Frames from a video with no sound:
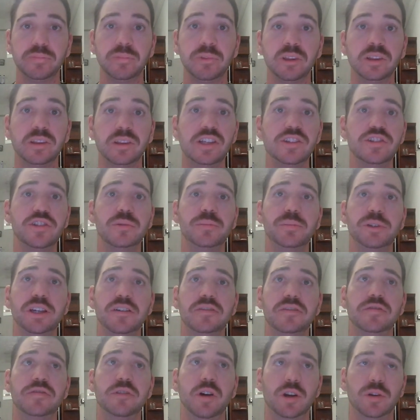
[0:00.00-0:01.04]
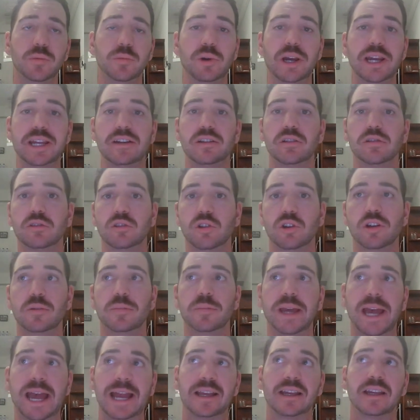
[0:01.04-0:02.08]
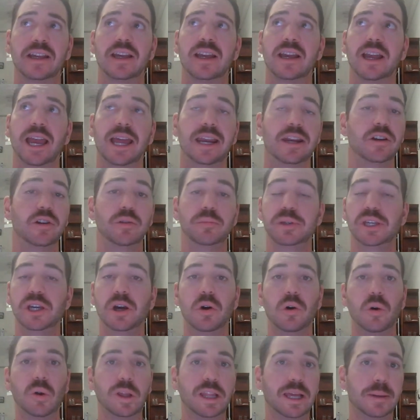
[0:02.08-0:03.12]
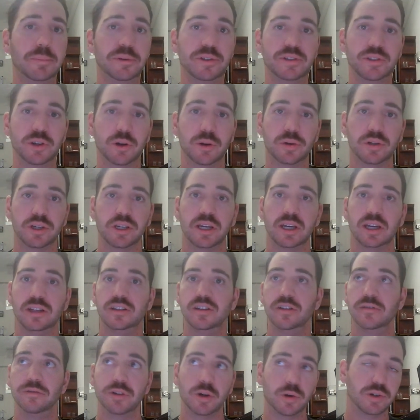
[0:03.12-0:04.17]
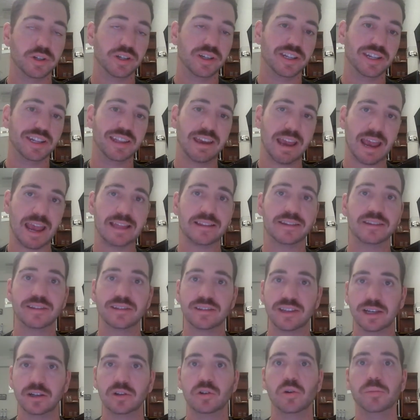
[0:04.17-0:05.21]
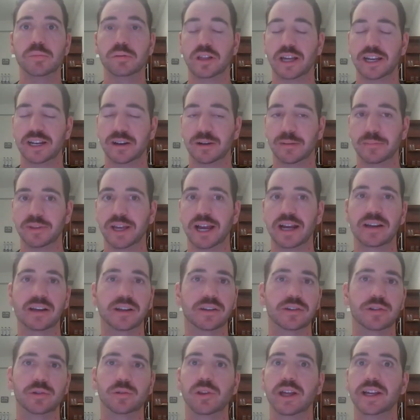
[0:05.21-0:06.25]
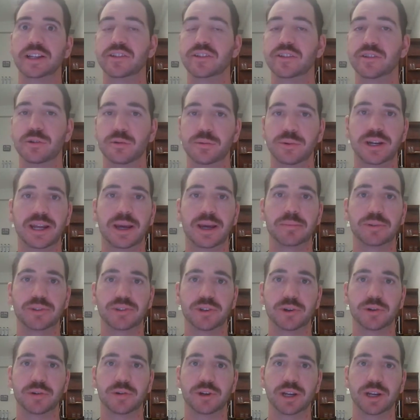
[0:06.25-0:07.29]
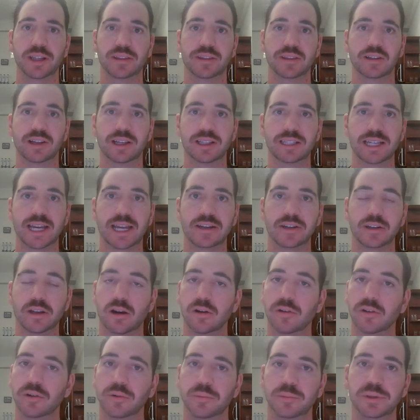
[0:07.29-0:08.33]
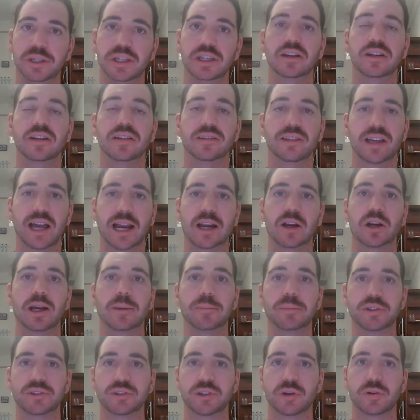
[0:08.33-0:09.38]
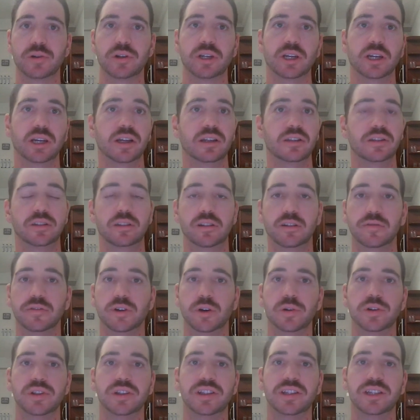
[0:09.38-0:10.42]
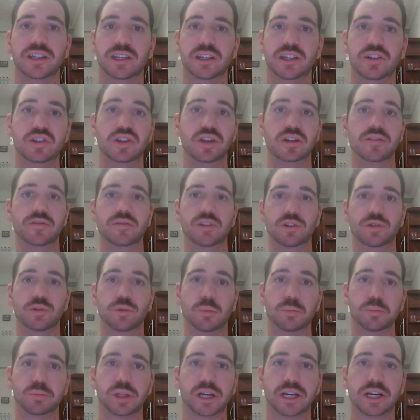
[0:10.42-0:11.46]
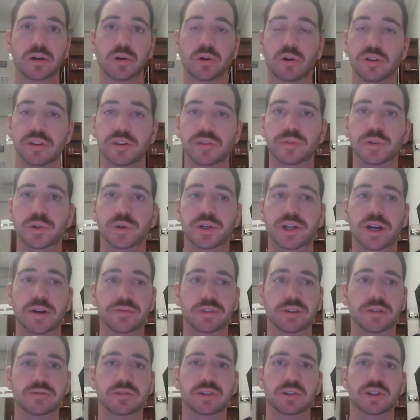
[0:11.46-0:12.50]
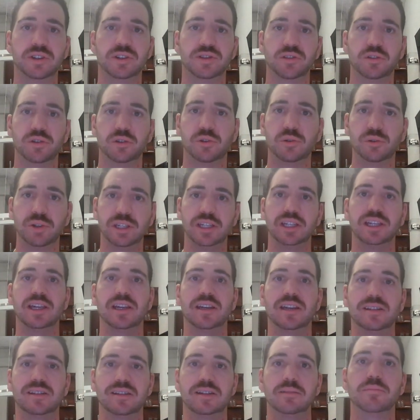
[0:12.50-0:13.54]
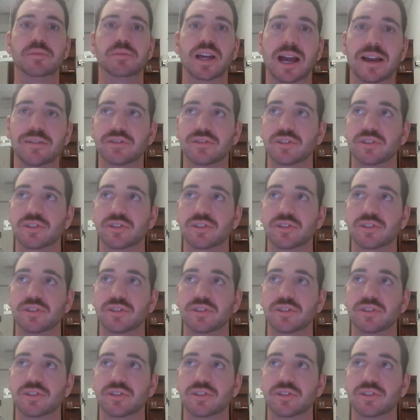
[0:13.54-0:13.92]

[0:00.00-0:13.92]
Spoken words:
And this will be a fun way to look back, and it'll be a whole episode devoted to that single player. I'm not going to do like two an episode or anything like that. No, it'll be an entire episode devoted to each individual player on the Philadelphia Phillies so you can get a deep dive.